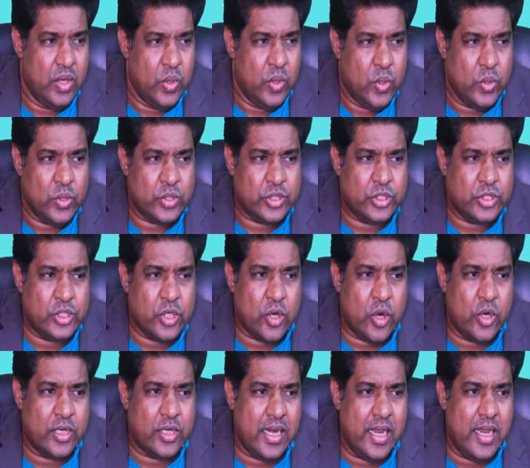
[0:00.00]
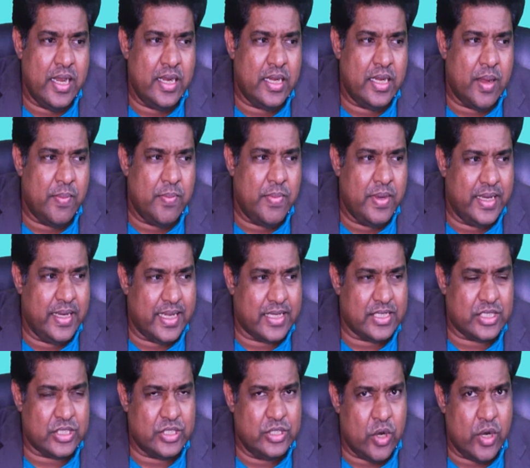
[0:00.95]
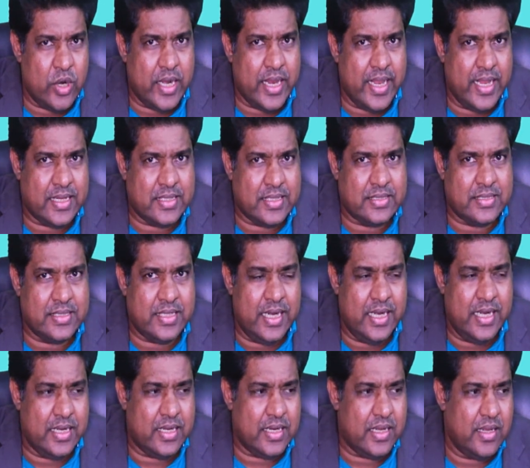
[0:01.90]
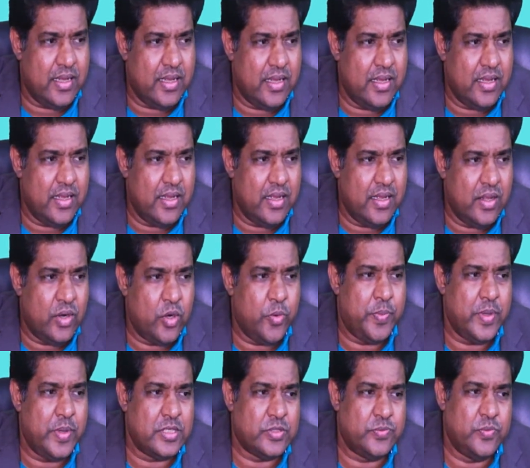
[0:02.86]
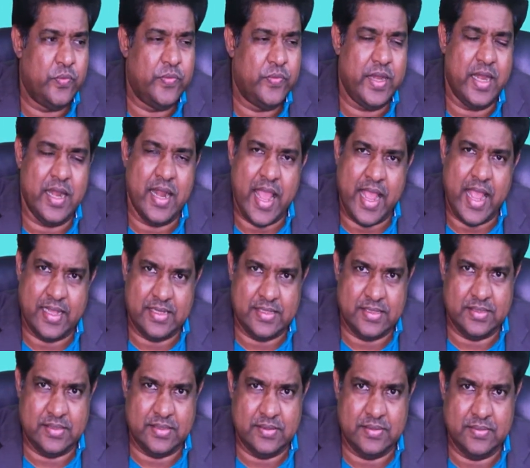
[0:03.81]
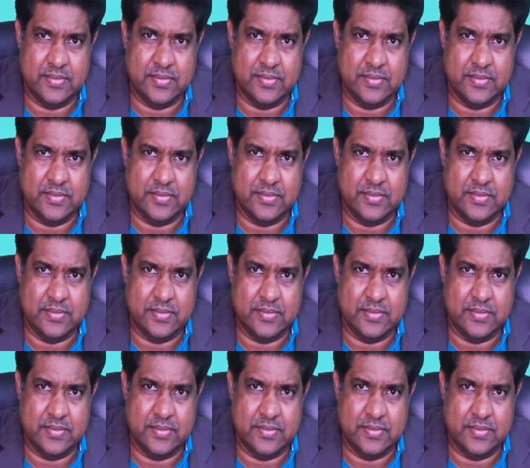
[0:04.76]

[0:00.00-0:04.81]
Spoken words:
whose total income does not exceed rupees 50 lakhs.